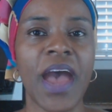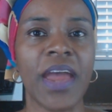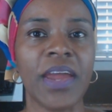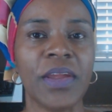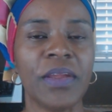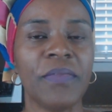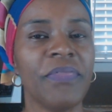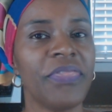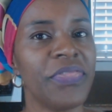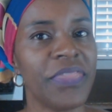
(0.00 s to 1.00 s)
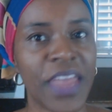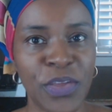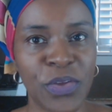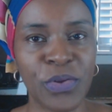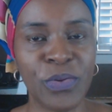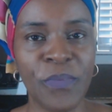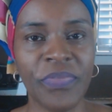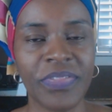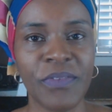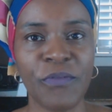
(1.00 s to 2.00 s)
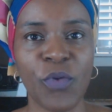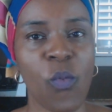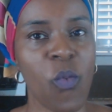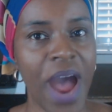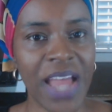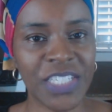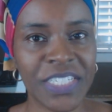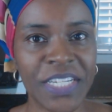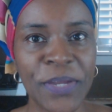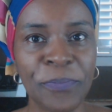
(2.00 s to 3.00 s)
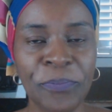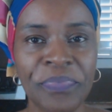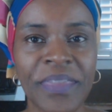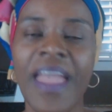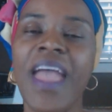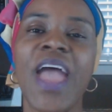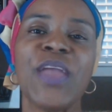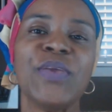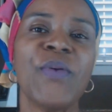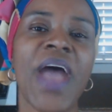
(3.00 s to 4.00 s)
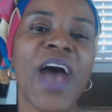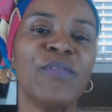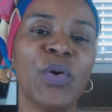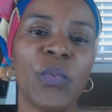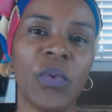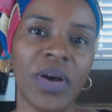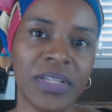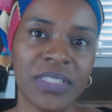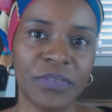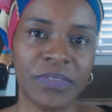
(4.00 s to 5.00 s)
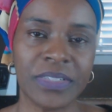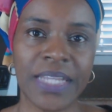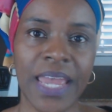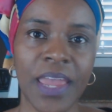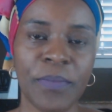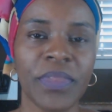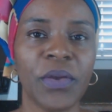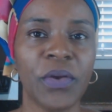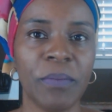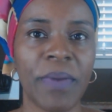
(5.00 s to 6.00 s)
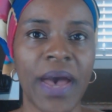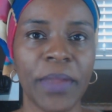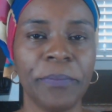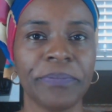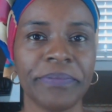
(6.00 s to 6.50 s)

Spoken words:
I thank you for watching. You have a wonderful day. Goodbye.